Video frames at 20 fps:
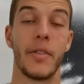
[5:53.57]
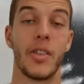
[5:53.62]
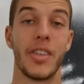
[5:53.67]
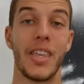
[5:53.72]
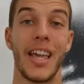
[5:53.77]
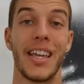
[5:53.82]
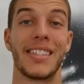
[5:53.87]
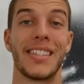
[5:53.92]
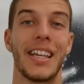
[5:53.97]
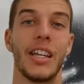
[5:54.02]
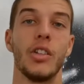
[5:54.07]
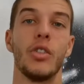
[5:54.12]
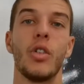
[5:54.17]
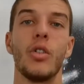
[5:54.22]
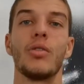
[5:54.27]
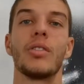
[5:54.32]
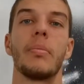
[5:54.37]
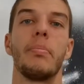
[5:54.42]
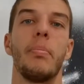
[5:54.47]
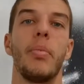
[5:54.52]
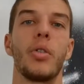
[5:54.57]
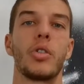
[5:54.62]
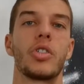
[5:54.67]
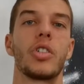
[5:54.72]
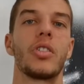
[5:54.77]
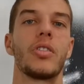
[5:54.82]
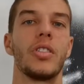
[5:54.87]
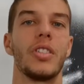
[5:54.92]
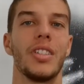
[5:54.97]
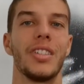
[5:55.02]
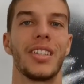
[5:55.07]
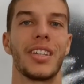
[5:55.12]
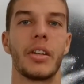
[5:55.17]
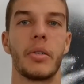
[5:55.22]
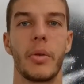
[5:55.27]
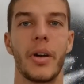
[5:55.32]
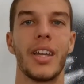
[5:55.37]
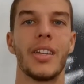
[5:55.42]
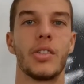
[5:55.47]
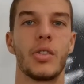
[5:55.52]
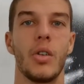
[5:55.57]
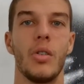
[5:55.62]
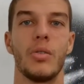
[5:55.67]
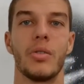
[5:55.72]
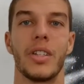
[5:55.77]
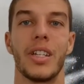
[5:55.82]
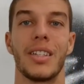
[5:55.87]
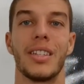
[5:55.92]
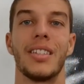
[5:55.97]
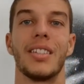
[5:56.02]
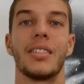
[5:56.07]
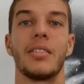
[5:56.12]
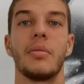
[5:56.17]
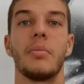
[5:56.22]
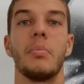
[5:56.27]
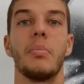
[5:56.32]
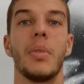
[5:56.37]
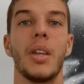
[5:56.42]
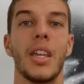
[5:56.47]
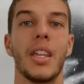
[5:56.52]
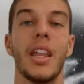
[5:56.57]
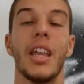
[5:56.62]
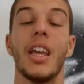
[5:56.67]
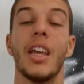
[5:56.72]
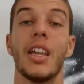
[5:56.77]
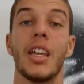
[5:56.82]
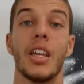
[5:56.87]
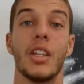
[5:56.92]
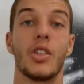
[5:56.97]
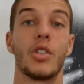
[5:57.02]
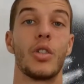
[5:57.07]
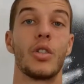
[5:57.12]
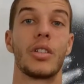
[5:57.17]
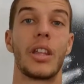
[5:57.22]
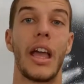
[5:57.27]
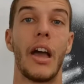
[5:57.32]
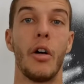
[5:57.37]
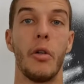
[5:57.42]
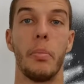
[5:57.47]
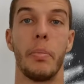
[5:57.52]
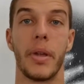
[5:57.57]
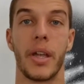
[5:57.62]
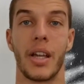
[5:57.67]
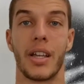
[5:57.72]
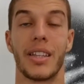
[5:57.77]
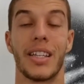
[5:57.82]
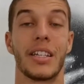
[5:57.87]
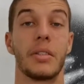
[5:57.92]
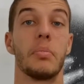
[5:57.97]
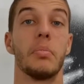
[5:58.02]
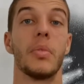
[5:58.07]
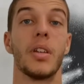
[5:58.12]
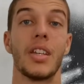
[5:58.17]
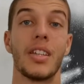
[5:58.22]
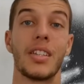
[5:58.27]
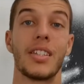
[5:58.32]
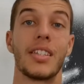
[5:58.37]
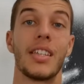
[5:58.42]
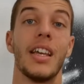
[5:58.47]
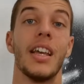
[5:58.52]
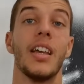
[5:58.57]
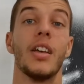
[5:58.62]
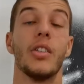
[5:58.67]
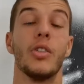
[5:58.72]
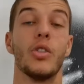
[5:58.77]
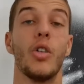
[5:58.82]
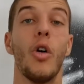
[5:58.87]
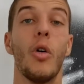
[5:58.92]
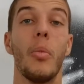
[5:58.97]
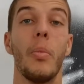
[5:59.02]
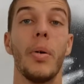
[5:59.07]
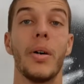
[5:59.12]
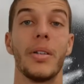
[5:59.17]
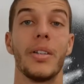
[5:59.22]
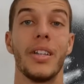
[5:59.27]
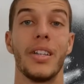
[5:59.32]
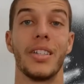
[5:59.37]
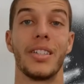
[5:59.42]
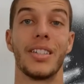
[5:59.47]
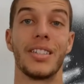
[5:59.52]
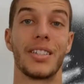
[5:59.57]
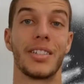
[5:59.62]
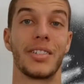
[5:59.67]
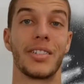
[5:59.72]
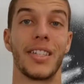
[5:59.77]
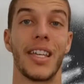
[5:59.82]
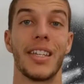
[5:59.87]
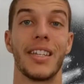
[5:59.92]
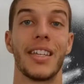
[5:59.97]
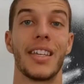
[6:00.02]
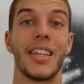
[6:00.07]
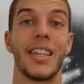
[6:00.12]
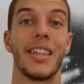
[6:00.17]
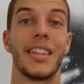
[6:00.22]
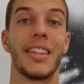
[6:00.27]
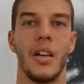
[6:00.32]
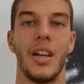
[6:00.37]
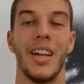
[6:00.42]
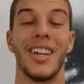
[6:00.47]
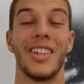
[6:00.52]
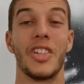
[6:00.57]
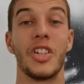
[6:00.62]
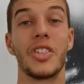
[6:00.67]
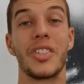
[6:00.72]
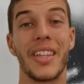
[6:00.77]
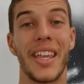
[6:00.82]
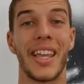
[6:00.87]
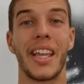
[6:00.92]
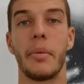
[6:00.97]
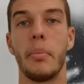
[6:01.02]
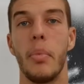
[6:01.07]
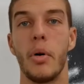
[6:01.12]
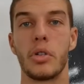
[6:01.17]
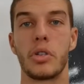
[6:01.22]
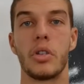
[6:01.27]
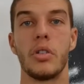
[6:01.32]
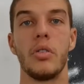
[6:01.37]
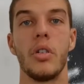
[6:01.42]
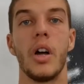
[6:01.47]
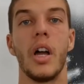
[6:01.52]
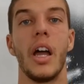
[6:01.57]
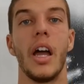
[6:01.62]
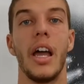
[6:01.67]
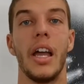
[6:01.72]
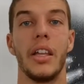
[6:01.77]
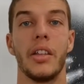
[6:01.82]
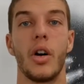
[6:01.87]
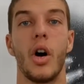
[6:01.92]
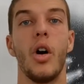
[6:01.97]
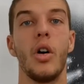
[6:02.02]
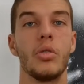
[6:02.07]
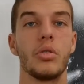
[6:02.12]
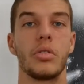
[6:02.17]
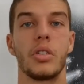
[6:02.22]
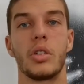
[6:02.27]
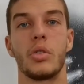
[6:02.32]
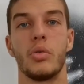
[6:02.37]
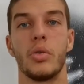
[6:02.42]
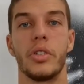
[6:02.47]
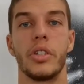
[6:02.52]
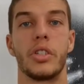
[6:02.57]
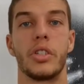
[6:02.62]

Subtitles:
yes, I know the posture is in the gray zone. That doesn't mean it's not helping. That means nobody is understanding it. Just take a bottle and hold it with